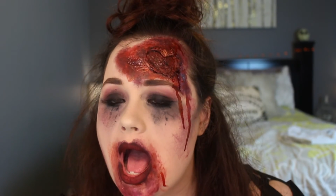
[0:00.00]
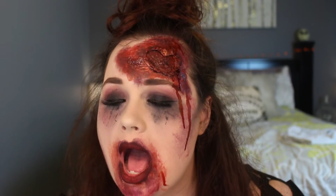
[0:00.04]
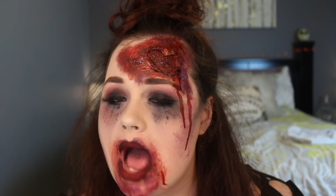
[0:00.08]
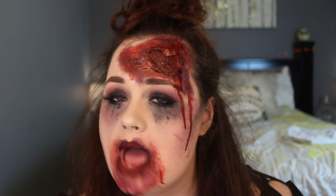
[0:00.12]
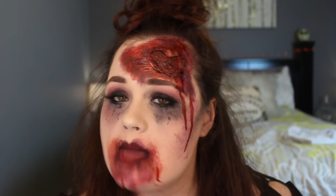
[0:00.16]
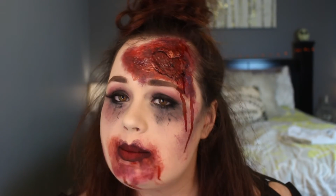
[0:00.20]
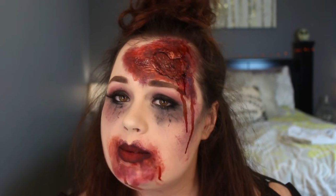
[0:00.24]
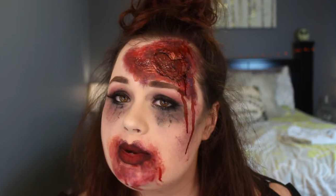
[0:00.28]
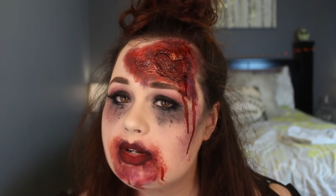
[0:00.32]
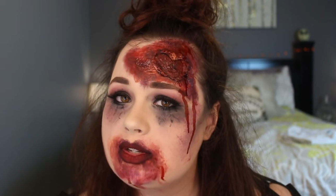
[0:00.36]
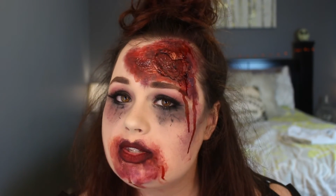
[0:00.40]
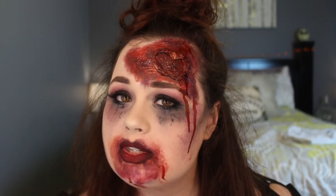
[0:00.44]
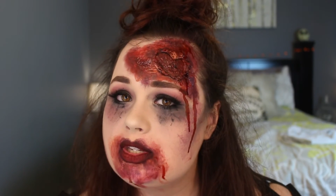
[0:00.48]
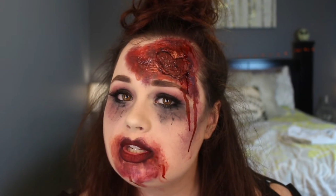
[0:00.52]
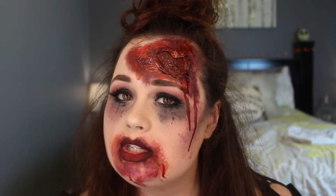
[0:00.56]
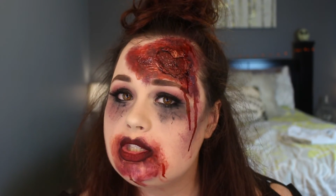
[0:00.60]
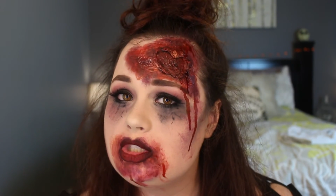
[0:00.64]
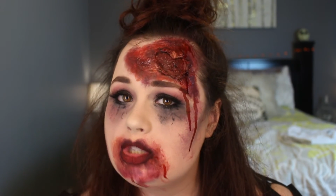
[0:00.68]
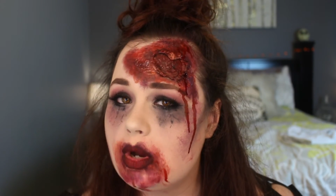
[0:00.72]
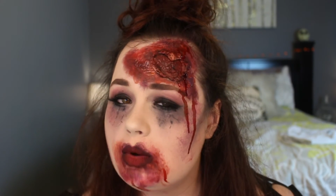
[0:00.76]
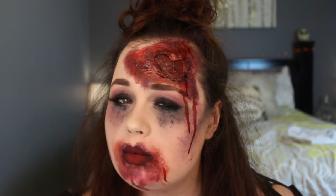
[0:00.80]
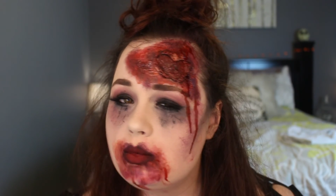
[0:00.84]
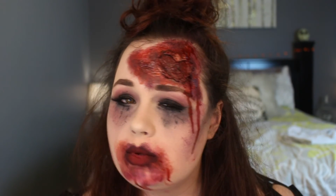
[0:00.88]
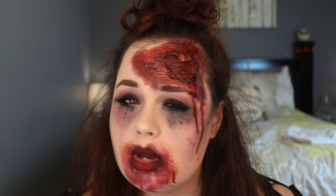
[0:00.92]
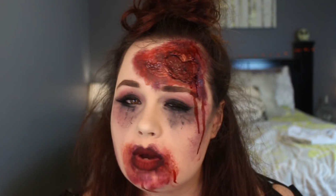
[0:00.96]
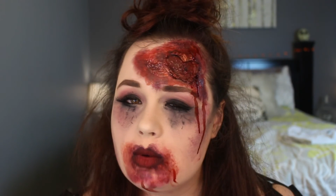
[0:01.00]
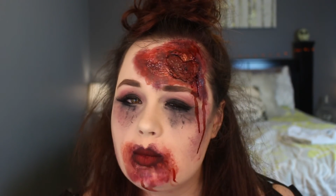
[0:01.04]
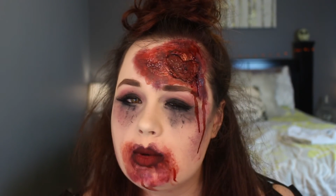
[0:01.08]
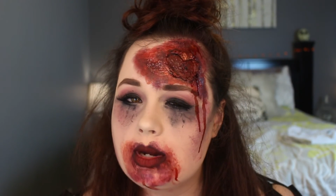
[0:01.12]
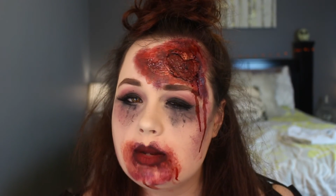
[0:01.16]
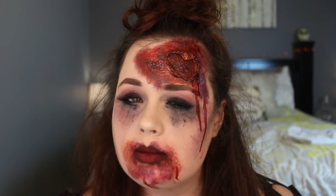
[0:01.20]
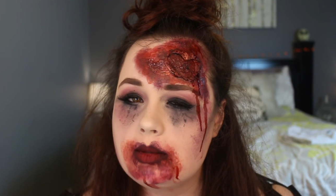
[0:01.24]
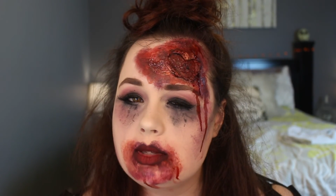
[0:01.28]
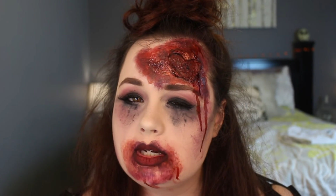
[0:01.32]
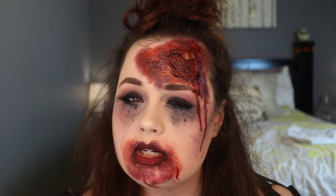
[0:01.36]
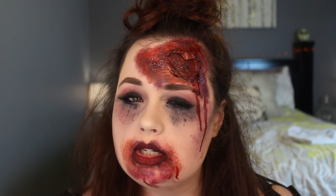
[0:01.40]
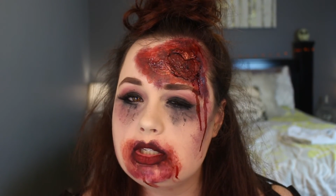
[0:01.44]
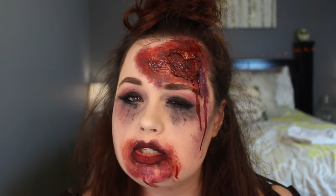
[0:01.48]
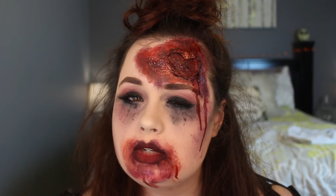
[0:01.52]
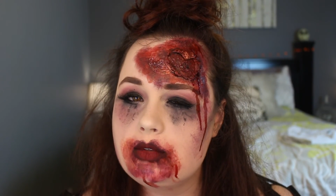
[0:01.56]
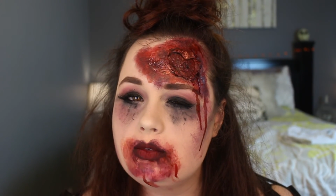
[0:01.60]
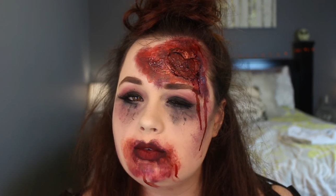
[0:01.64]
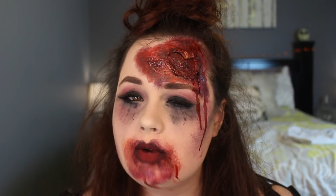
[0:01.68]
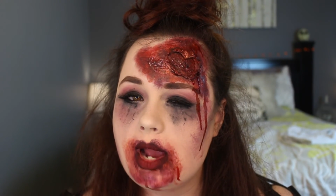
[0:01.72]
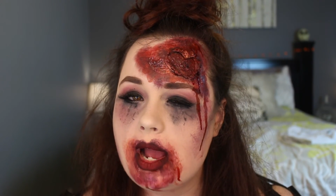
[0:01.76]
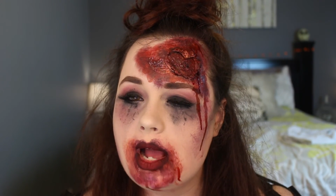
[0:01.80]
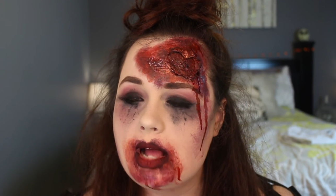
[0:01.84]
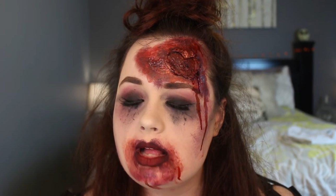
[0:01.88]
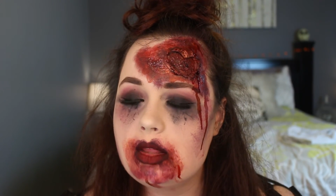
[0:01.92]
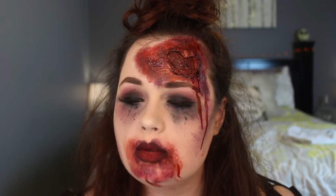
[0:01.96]
I personally don't know what I'm going to do for
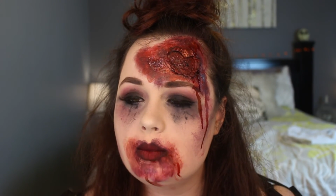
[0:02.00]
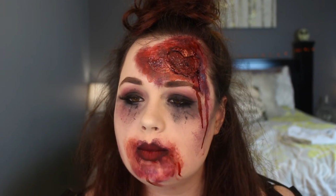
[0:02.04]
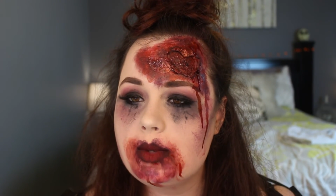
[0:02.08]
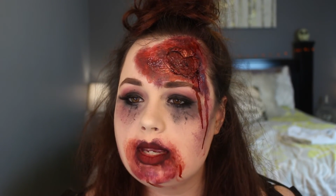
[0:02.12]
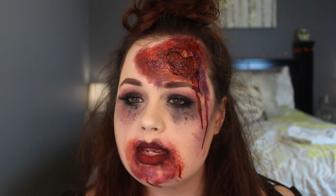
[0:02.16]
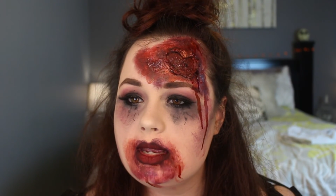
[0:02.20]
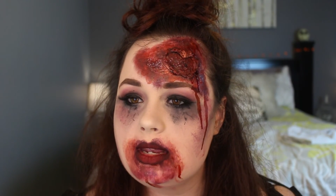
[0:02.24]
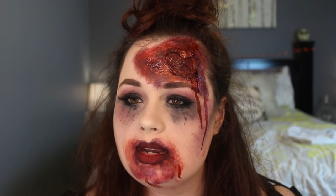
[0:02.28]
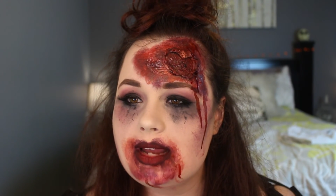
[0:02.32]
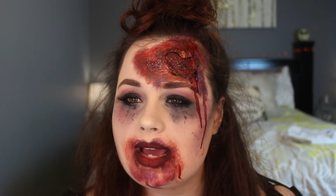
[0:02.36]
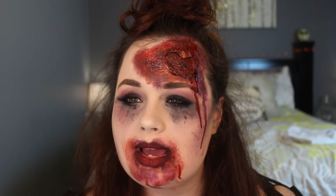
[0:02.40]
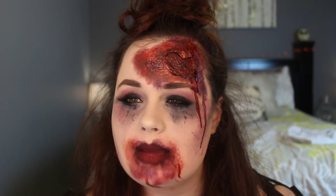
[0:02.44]
Halloween.